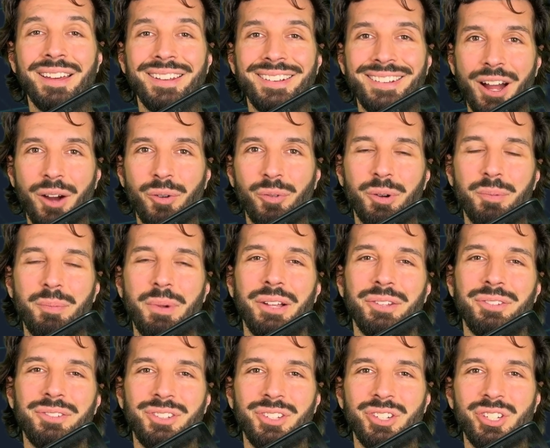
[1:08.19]
Now we're
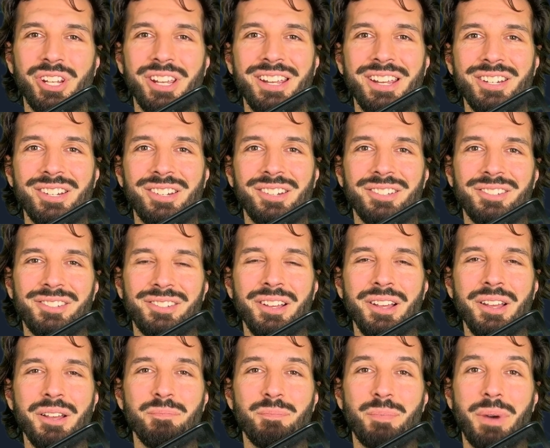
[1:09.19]
about to change this
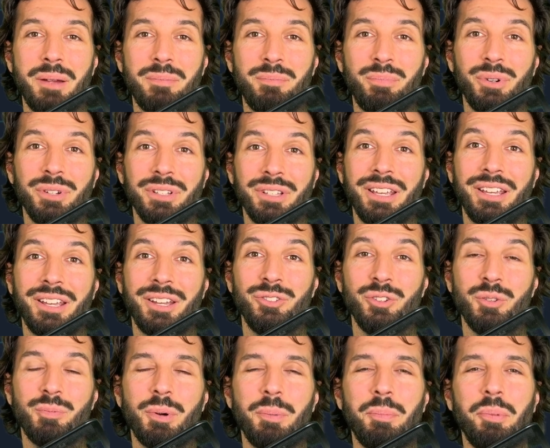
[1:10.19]
by bringing a
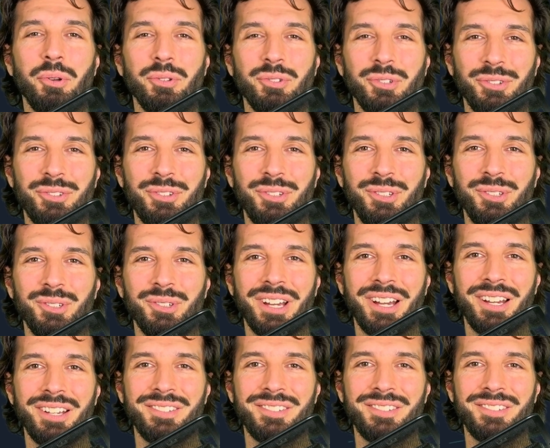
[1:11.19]
new proposal to you
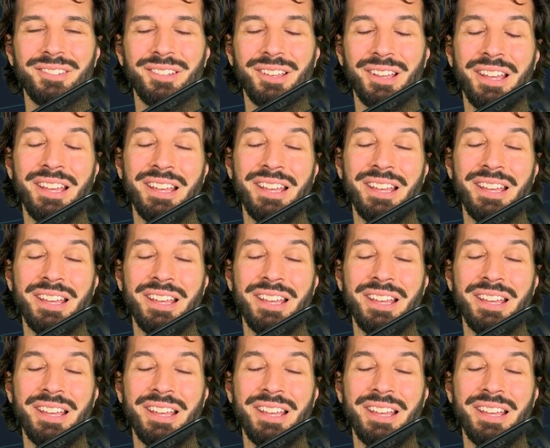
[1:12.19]
guys.